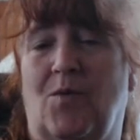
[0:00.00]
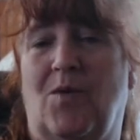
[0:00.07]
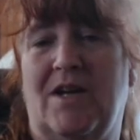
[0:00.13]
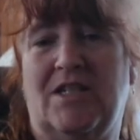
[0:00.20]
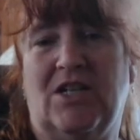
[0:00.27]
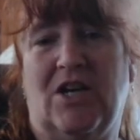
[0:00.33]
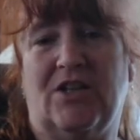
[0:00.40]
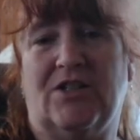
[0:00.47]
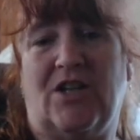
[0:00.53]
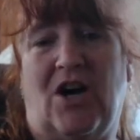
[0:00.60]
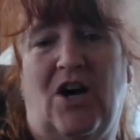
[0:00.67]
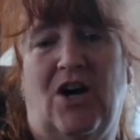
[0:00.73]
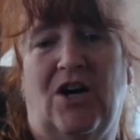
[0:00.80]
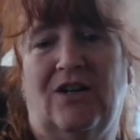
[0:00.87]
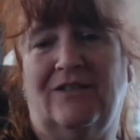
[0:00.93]
What y'all
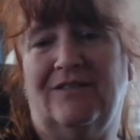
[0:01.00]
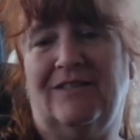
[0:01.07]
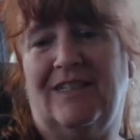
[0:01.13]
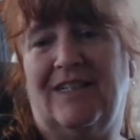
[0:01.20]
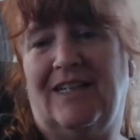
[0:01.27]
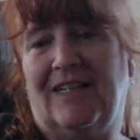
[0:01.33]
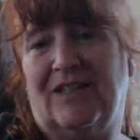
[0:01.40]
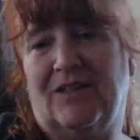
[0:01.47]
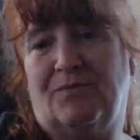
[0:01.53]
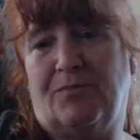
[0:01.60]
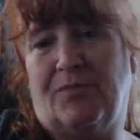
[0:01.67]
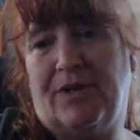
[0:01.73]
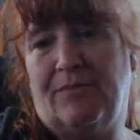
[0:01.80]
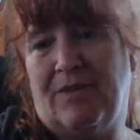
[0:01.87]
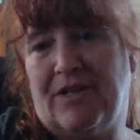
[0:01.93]
saw is
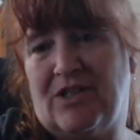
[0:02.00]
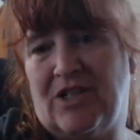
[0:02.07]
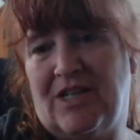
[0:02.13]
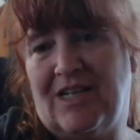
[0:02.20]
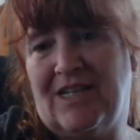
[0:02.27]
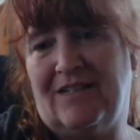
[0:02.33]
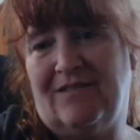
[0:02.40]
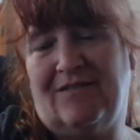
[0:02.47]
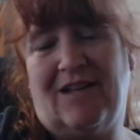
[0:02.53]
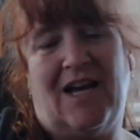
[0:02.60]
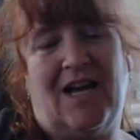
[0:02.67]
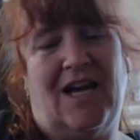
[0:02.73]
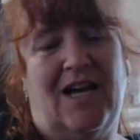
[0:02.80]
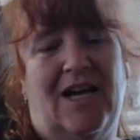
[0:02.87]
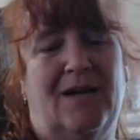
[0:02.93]
pretty much it.
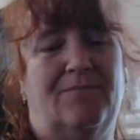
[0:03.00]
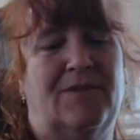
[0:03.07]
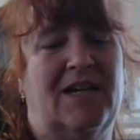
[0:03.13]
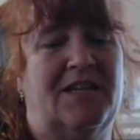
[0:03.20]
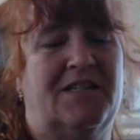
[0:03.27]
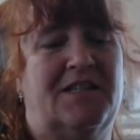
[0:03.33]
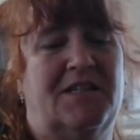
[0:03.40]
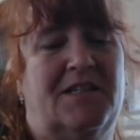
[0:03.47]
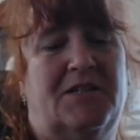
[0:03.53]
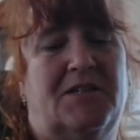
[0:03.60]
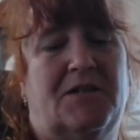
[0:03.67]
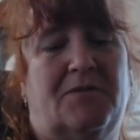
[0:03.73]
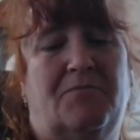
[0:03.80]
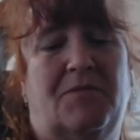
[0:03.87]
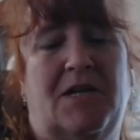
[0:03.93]
I'm guessing it
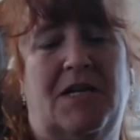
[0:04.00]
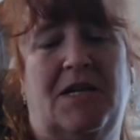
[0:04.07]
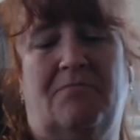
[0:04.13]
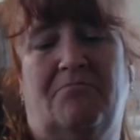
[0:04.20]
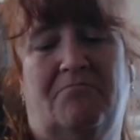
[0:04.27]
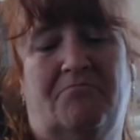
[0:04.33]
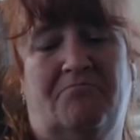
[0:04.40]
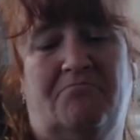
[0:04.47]
took me